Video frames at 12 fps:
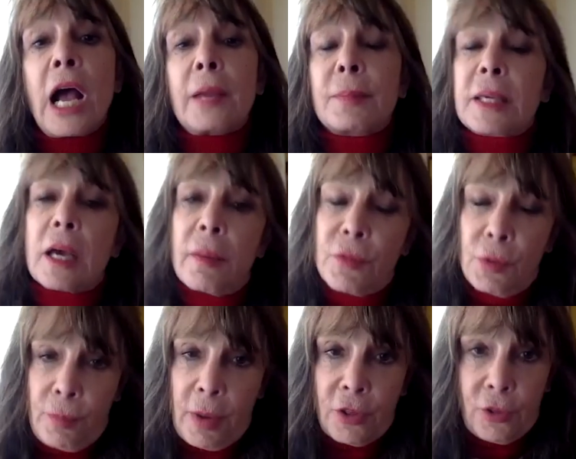I become the
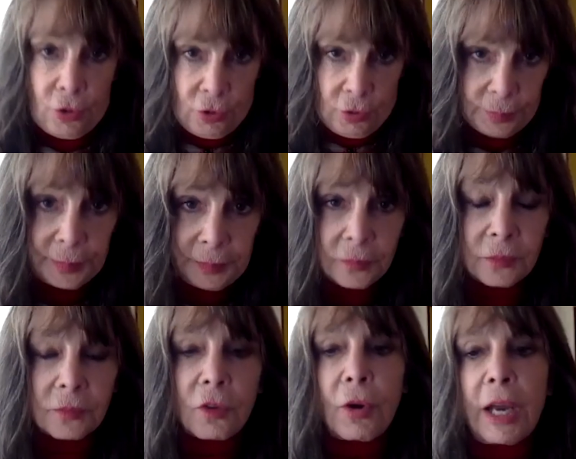mother,
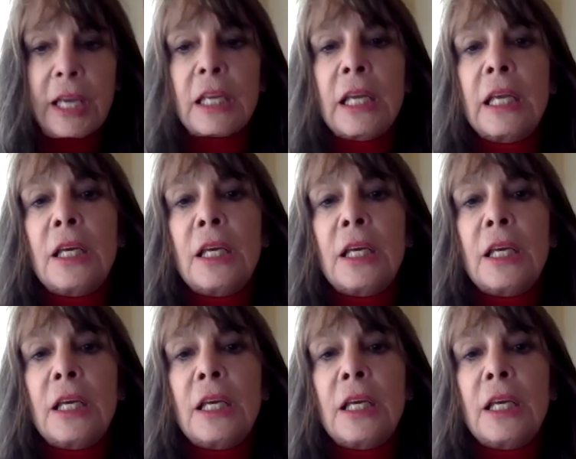right?